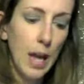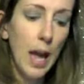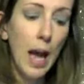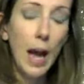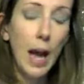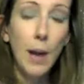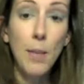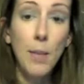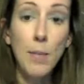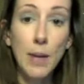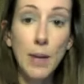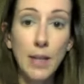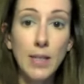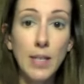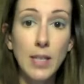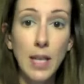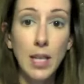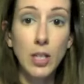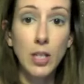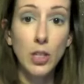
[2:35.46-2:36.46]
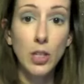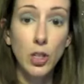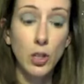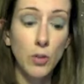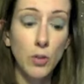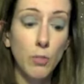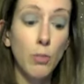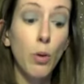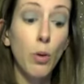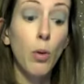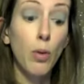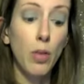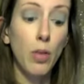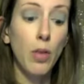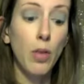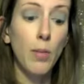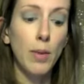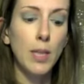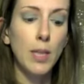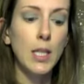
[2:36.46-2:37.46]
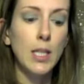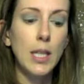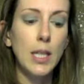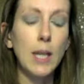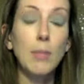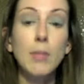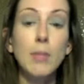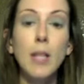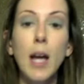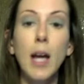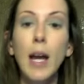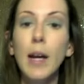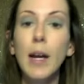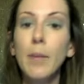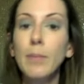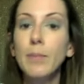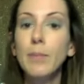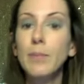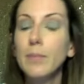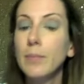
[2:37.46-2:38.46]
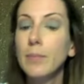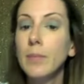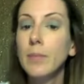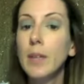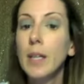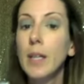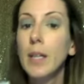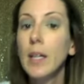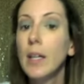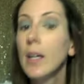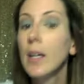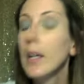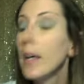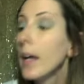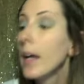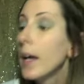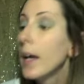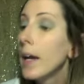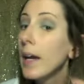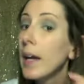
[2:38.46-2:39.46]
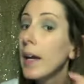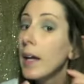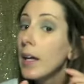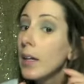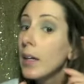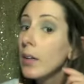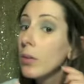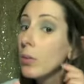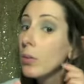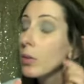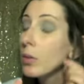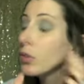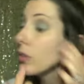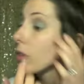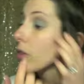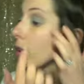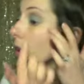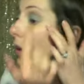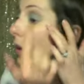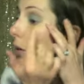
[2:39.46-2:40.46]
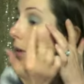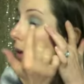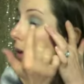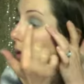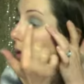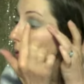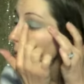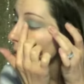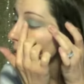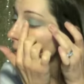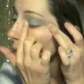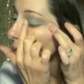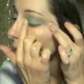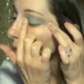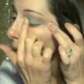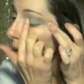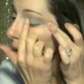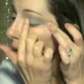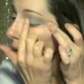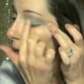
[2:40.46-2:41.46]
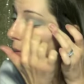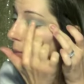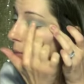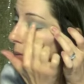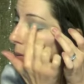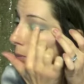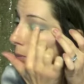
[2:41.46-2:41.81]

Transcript: I'm mixing both of them at the same time. And we're just going to go ahead and dab.